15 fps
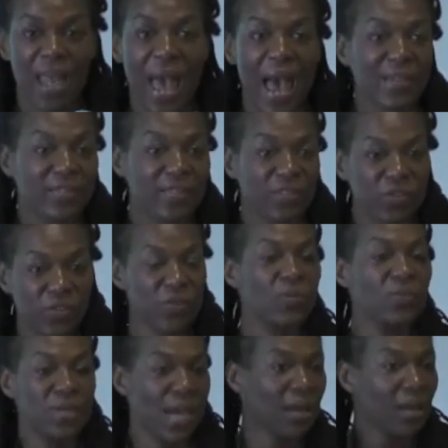As a
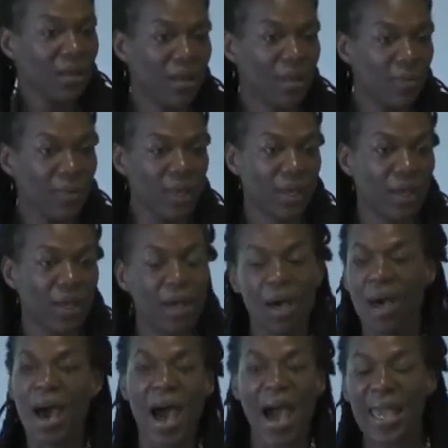student at Columbia,
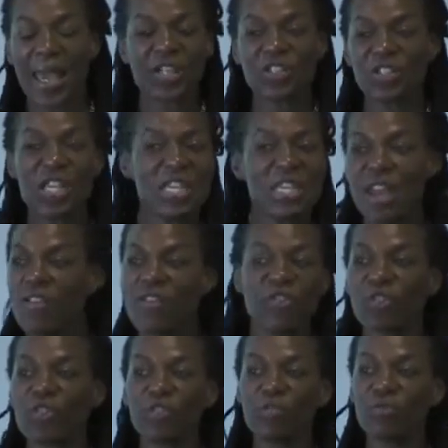I actually
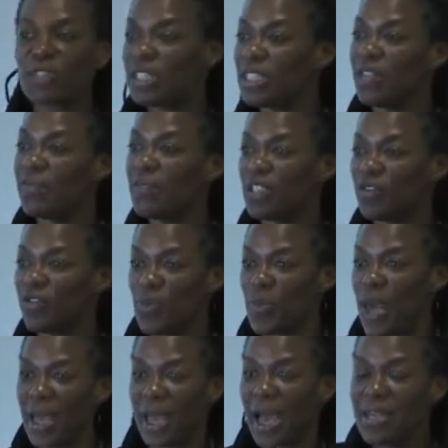never received this feedback.